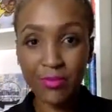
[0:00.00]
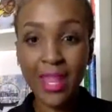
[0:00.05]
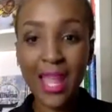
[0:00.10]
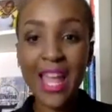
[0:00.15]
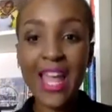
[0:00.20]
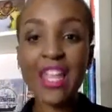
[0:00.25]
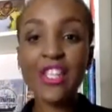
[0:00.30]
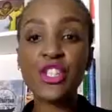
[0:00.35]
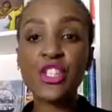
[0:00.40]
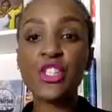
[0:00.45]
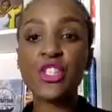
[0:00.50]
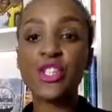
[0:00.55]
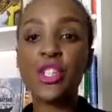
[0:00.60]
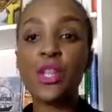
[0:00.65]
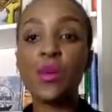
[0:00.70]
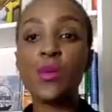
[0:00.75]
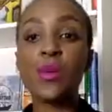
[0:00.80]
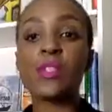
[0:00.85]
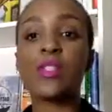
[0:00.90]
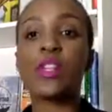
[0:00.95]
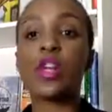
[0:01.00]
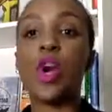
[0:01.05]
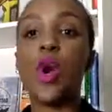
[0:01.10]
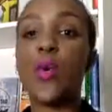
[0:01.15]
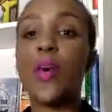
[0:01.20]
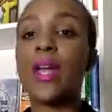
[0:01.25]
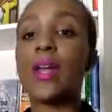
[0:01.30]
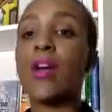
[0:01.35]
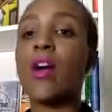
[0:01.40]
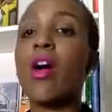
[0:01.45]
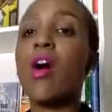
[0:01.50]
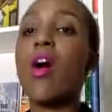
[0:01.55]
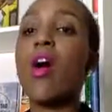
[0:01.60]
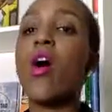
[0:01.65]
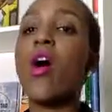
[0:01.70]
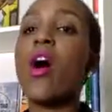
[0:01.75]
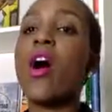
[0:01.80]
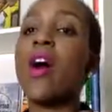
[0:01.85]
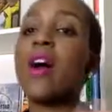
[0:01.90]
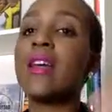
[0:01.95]
And she was going
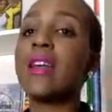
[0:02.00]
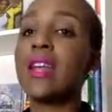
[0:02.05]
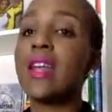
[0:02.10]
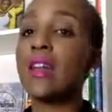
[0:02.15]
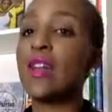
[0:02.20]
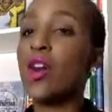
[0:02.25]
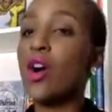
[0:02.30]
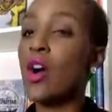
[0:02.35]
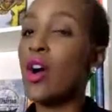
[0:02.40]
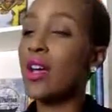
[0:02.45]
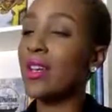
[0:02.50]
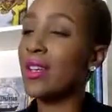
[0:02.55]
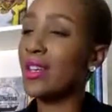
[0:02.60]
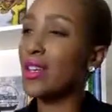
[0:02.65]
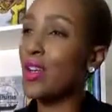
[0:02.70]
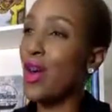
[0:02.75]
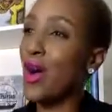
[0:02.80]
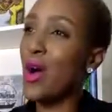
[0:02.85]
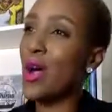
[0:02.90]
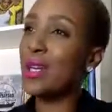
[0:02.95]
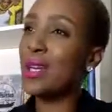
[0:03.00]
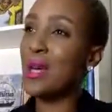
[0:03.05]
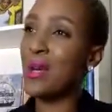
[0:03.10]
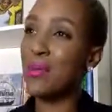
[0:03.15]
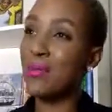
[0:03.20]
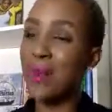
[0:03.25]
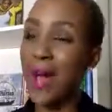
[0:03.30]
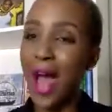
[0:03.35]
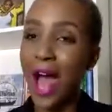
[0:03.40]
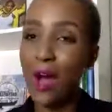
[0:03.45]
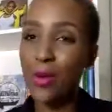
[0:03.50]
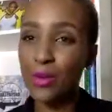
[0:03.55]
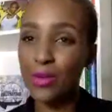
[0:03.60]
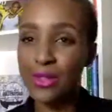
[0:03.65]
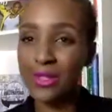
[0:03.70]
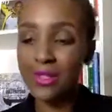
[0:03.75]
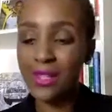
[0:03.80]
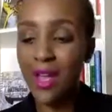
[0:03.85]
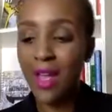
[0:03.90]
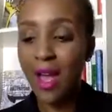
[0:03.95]
on and on and on about
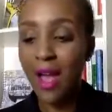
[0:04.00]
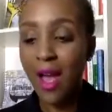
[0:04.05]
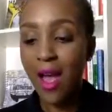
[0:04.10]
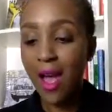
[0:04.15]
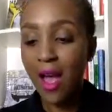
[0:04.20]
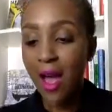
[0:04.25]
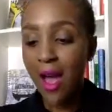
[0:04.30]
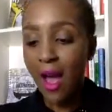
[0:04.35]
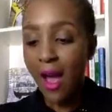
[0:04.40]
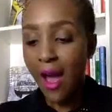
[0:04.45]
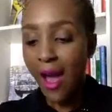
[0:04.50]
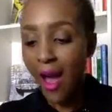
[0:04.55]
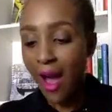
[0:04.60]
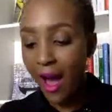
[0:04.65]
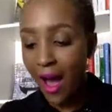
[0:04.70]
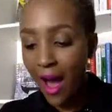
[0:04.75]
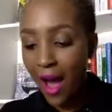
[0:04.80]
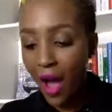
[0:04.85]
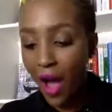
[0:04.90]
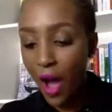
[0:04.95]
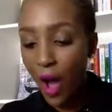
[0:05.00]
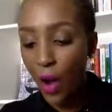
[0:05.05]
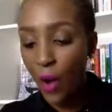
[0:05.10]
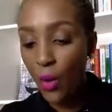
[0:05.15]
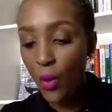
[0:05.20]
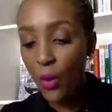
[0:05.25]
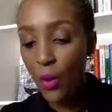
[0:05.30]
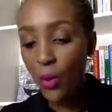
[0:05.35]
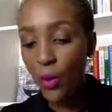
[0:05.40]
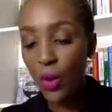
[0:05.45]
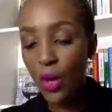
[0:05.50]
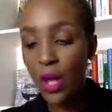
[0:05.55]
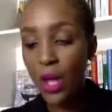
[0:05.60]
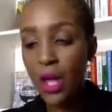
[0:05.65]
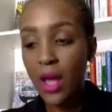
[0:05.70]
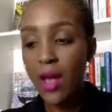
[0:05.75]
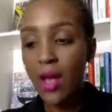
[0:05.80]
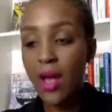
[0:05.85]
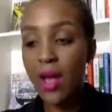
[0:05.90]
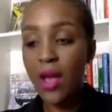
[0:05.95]
how
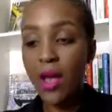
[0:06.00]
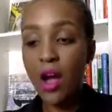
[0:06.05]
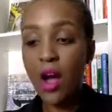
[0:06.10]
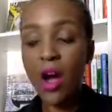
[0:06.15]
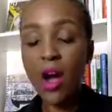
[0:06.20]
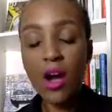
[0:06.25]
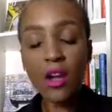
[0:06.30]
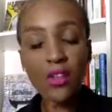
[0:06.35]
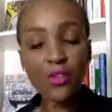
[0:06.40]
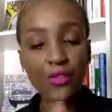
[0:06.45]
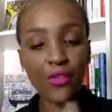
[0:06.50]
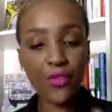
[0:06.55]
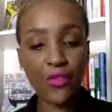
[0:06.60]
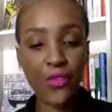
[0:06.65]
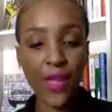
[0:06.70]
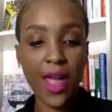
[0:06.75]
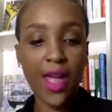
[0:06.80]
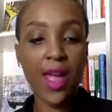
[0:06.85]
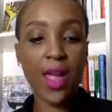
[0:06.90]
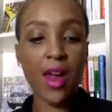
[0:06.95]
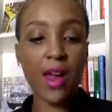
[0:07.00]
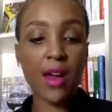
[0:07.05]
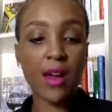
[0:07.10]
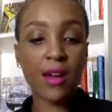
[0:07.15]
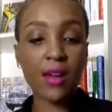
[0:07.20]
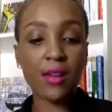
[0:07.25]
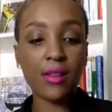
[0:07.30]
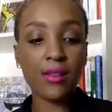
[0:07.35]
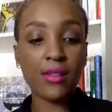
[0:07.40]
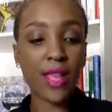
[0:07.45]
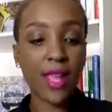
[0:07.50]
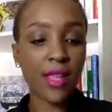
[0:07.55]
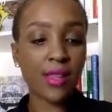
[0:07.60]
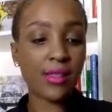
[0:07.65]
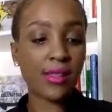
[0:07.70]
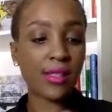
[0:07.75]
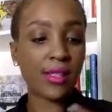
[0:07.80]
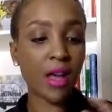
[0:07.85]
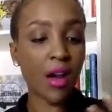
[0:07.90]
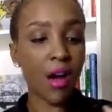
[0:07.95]
unfair
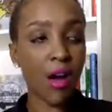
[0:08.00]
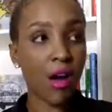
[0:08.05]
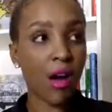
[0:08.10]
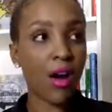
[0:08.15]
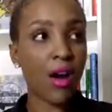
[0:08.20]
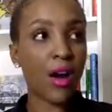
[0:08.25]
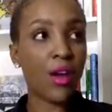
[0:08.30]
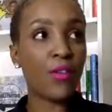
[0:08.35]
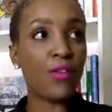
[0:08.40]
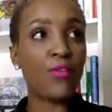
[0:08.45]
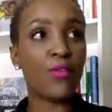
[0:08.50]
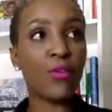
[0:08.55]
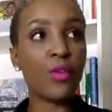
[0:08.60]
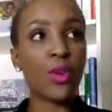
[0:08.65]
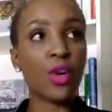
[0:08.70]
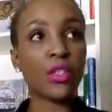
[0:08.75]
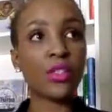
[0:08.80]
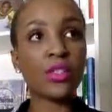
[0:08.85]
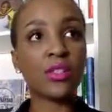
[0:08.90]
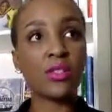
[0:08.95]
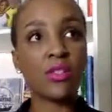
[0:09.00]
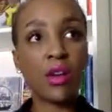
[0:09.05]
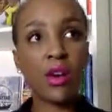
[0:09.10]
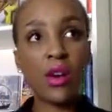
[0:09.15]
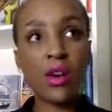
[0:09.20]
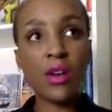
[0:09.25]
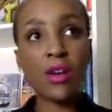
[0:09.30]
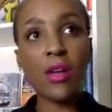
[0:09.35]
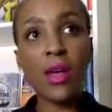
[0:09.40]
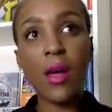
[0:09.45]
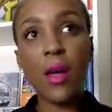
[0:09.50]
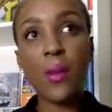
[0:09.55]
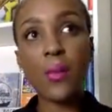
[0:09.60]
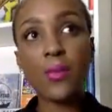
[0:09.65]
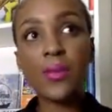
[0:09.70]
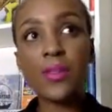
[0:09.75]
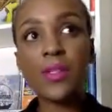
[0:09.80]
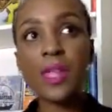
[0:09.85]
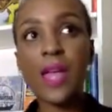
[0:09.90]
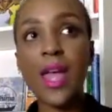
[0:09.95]
things are for
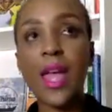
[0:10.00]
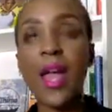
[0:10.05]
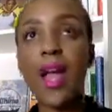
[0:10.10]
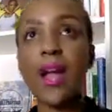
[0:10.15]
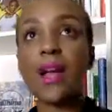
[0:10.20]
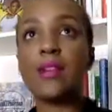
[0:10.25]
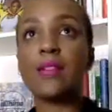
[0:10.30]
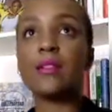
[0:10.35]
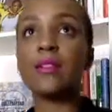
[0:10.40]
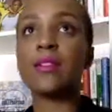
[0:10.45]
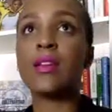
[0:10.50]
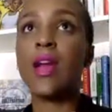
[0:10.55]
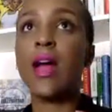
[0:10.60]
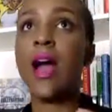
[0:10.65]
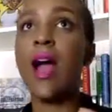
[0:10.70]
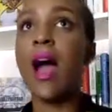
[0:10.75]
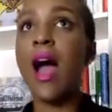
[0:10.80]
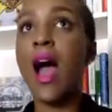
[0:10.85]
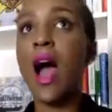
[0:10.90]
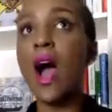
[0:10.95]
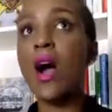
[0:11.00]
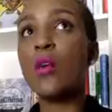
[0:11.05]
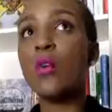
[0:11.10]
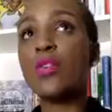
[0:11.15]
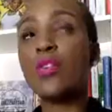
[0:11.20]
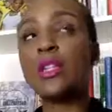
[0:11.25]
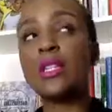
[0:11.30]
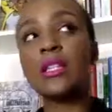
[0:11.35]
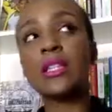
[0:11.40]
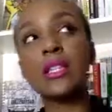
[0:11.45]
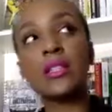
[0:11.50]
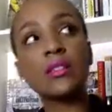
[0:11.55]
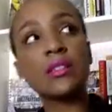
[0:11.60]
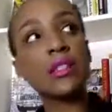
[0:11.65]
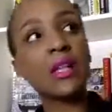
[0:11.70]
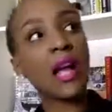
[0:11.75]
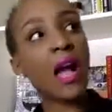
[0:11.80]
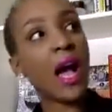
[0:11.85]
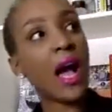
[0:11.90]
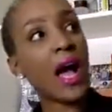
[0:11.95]
startups, and how the little
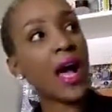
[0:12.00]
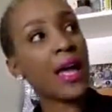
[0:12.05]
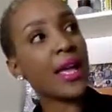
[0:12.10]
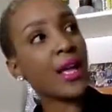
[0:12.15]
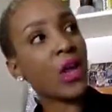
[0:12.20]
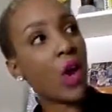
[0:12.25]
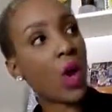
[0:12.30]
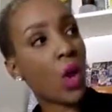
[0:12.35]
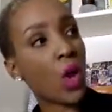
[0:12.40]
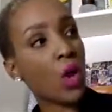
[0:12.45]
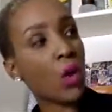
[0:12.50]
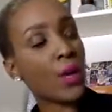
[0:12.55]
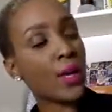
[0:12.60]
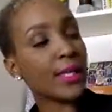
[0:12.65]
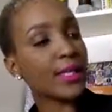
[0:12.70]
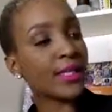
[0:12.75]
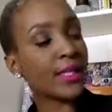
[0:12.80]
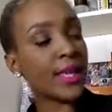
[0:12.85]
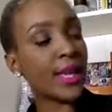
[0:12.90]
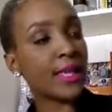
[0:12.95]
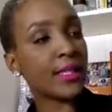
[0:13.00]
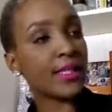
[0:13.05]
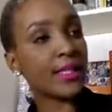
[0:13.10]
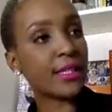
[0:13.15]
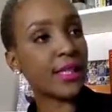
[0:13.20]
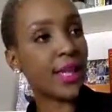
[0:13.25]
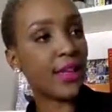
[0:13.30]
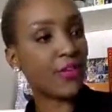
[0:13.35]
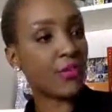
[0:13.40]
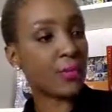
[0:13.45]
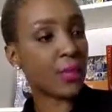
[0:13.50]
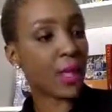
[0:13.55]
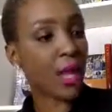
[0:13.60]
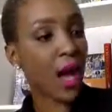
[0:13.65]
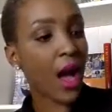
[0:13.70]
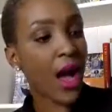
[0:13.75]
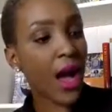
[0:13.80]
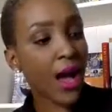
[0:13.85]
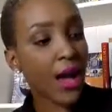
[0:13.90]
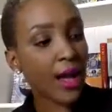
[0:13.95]
guy always gets left
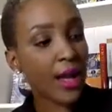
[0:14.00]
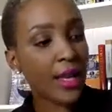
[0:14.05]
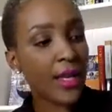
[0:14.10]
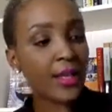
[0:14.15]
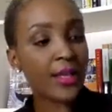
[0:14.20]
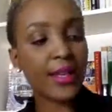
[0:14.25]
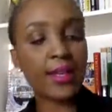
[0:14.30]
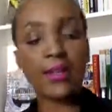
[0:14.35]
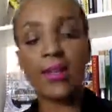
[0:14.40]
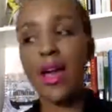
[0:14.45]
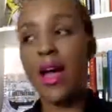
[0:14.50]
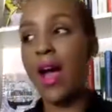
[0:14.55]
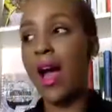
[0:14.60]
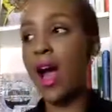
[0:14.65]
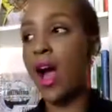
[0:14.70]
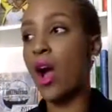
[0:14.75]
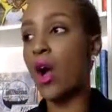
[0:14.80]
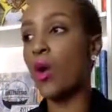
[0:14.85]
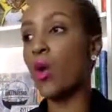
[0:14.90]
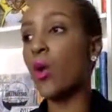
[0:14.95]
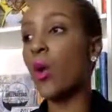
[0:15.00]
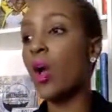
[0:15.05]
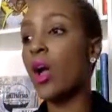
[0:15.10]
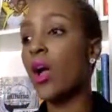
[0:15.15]
behind, and how